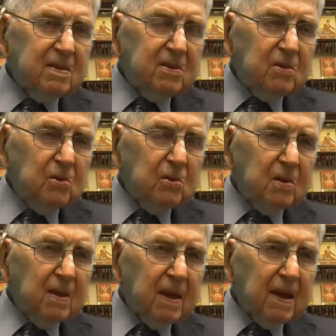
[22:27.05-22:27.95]

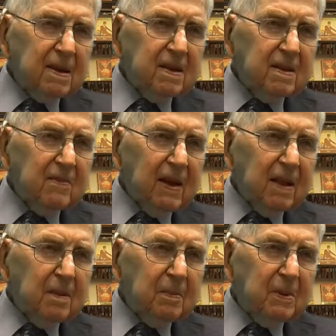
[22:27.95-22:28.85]
Jewel and a
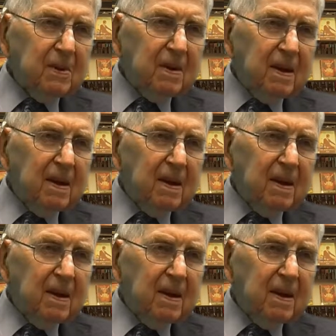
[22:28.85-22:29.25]
developer